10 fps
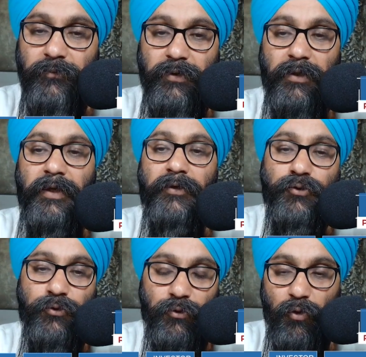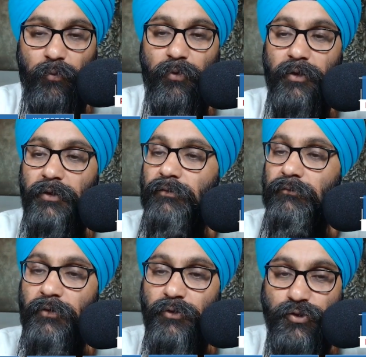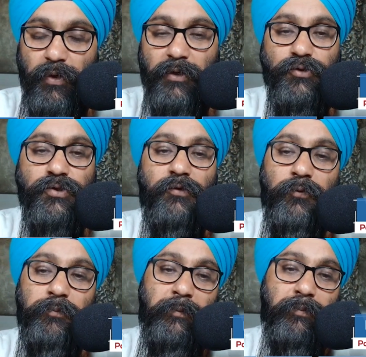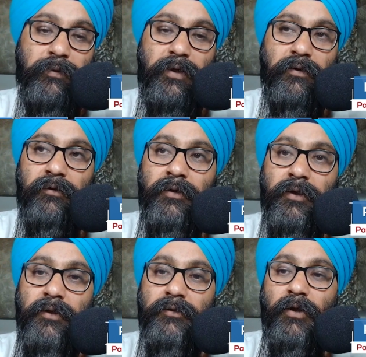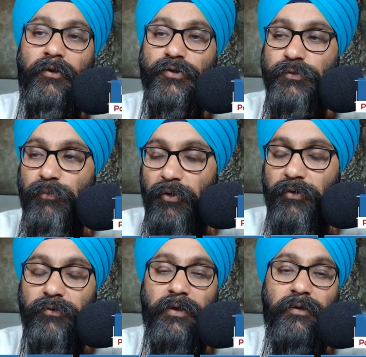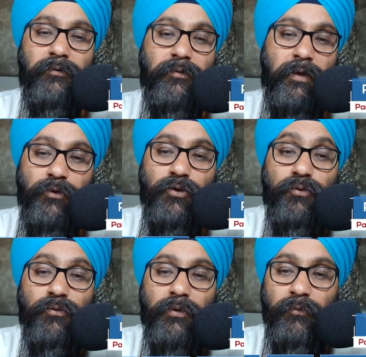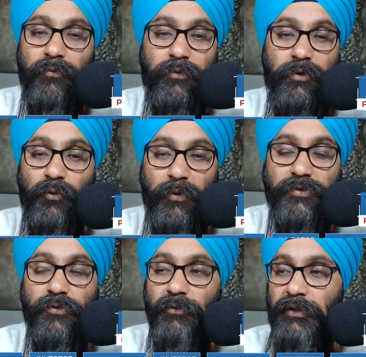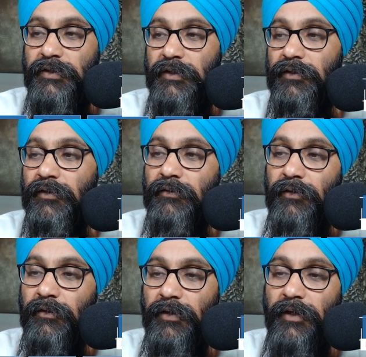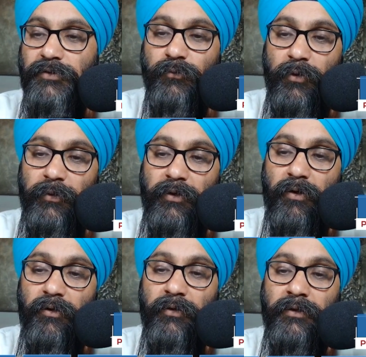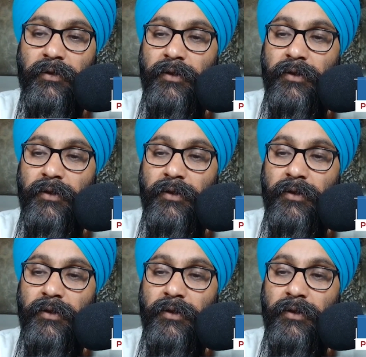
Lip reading: again, do your homework, surround yourself with people that are smarter than you. And, we certainly did and got to where we are. And